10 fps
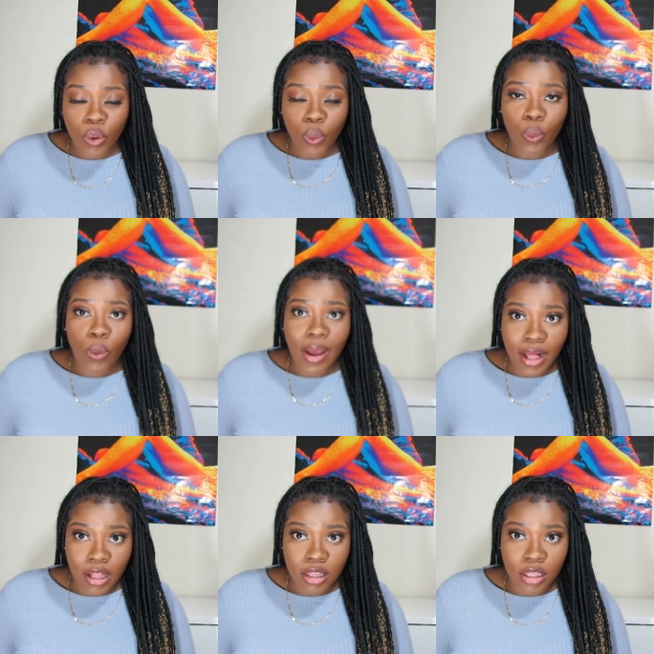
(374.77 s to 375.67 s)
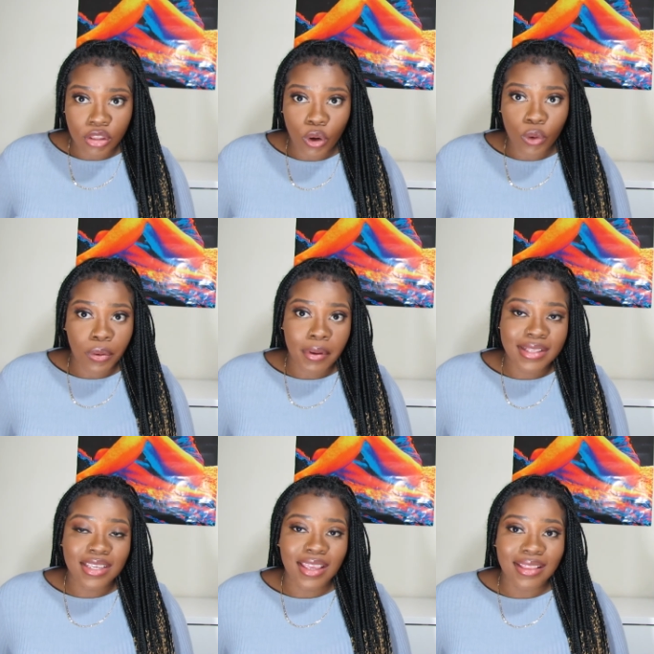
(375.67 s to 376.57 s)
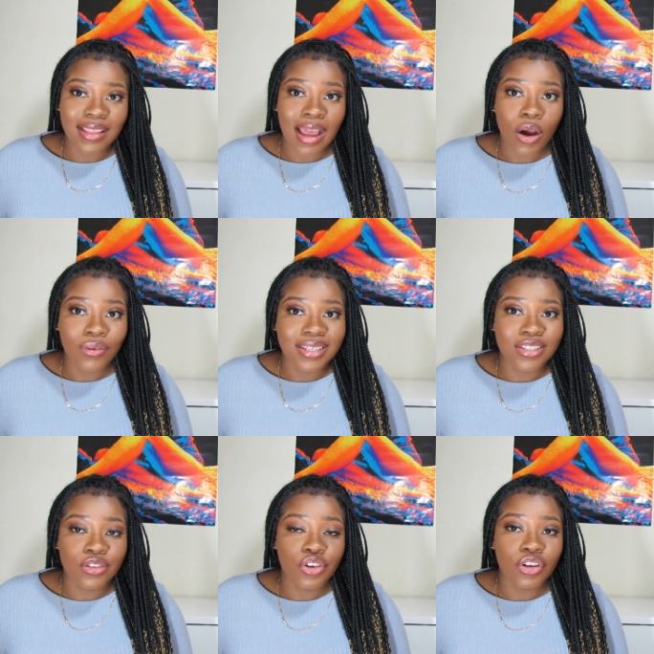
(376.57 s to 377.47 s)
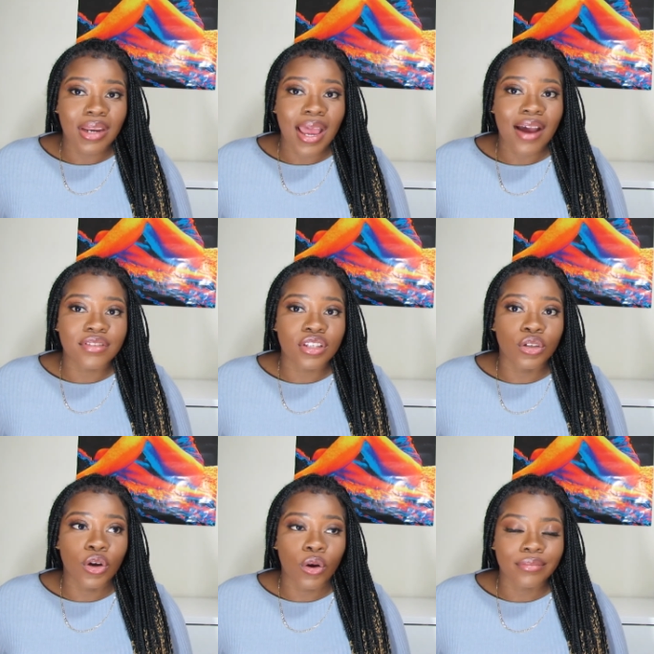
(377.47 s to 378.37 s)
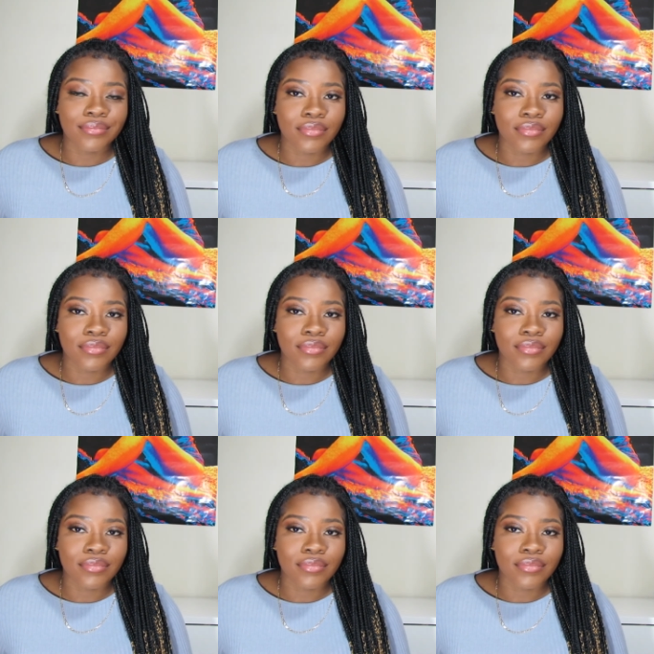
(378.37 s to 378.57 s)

well, the only way to get that out is you're gonna have to go